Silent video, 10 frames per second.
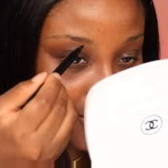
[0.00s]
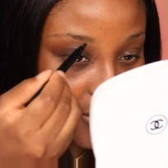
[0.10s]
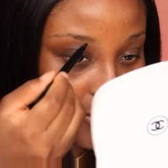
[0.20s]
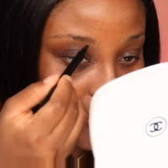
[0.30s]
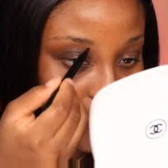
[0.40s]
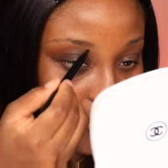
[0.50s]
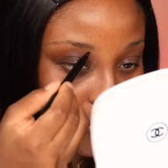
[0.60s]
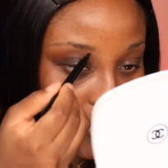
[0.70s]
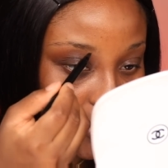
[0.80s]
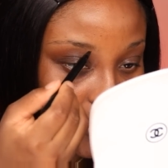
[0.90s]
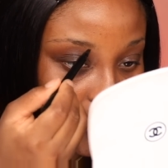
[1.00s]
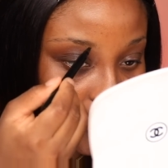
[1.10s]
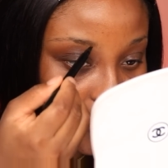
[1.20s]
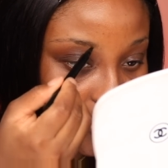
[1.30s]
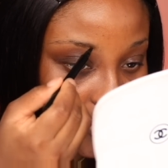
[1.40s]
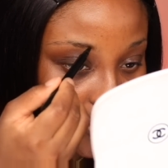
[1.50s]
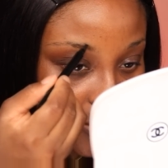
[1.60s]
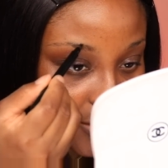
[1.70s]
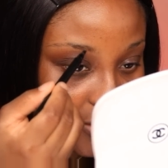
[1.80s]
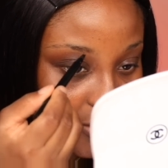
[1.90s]
So they said
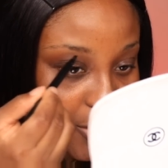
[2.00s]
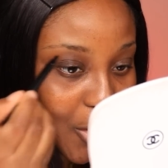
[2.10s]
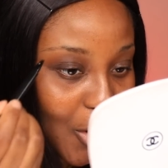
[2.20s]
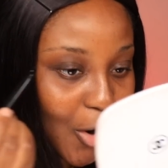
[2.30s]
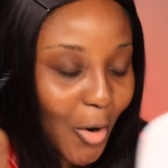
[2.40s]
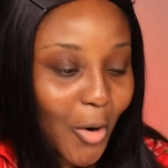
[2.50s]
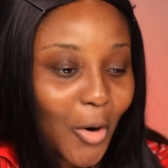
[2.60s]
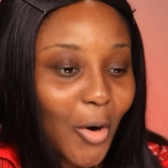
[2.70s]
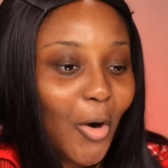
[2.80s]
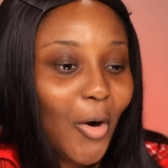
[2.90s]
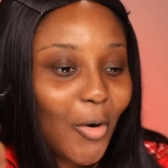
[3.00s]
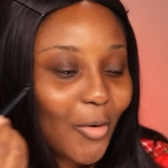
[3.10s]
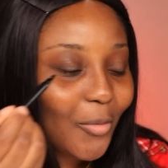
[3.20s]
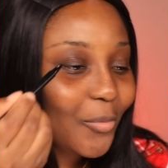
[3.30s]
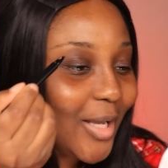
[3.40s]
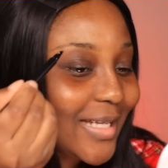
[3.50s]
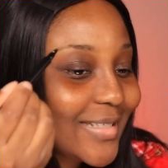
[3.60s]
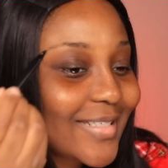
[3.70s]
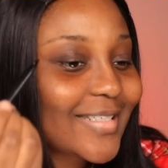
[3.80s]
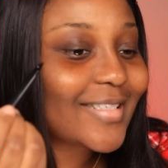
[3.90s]
just, oh, wait.